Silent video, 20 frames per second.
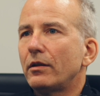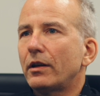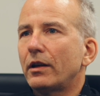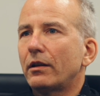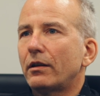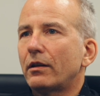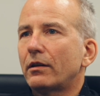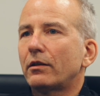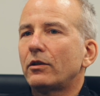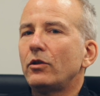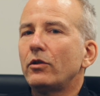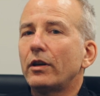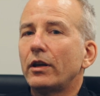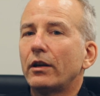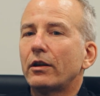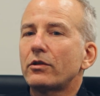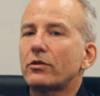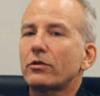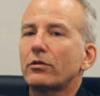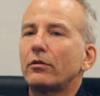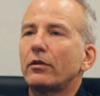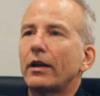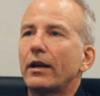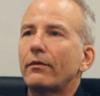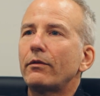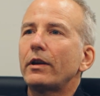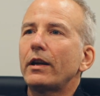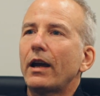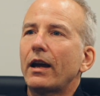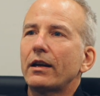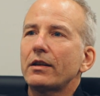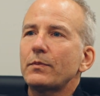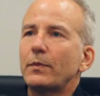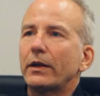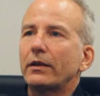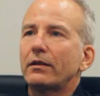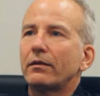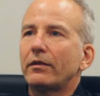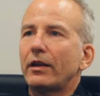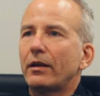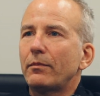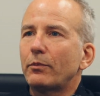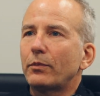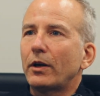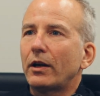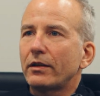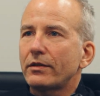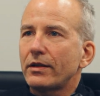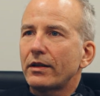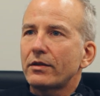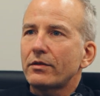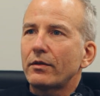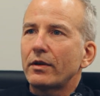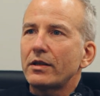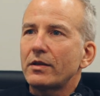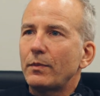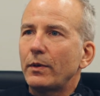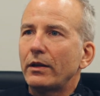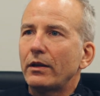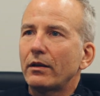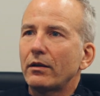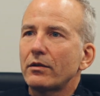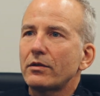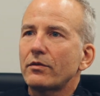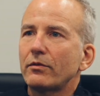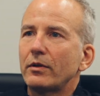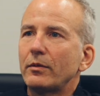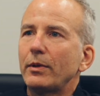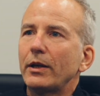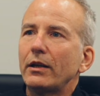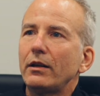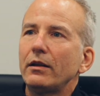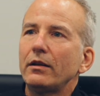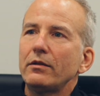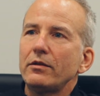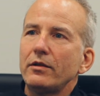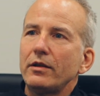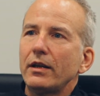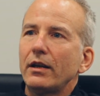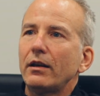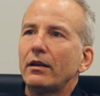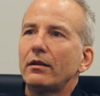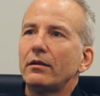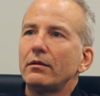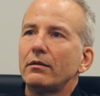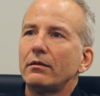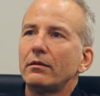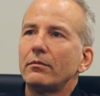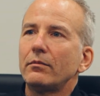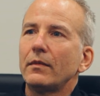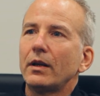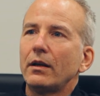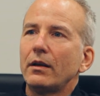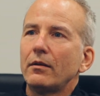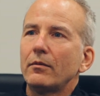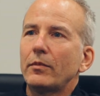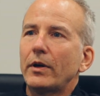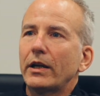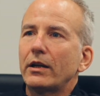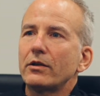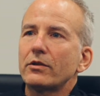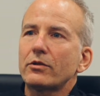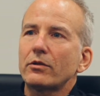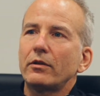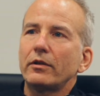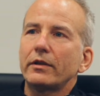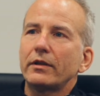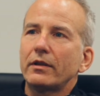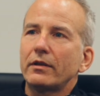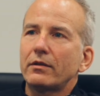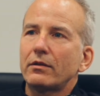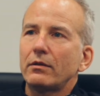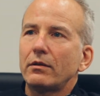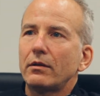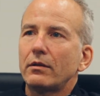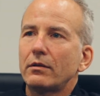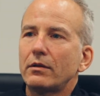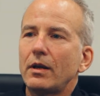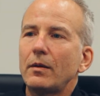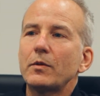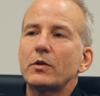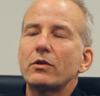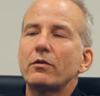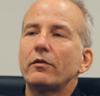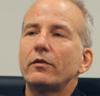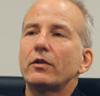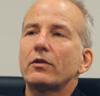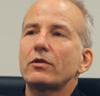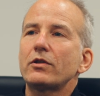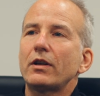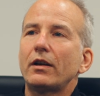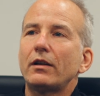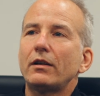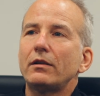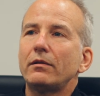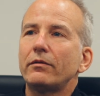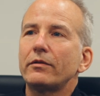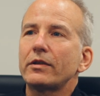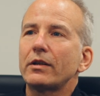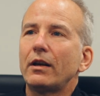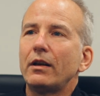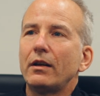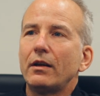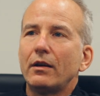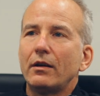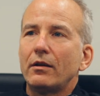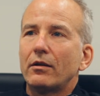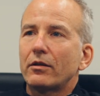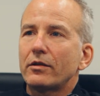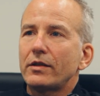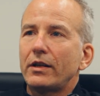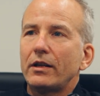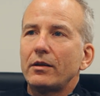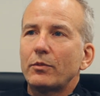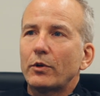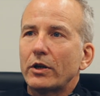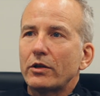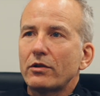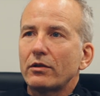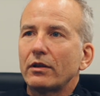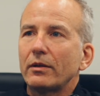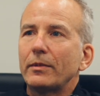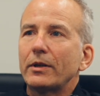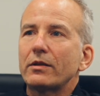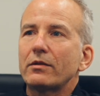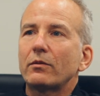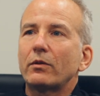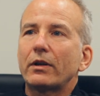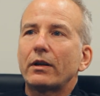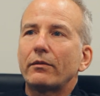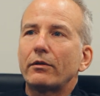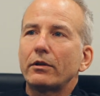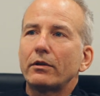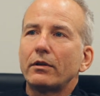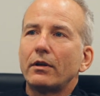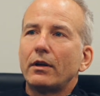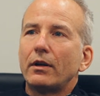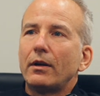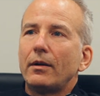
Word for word: You can, you can control every aspect of that process recipe that goes from the beginning to the end by controlling the temperature of your shelves or setting pressure limits or whatever.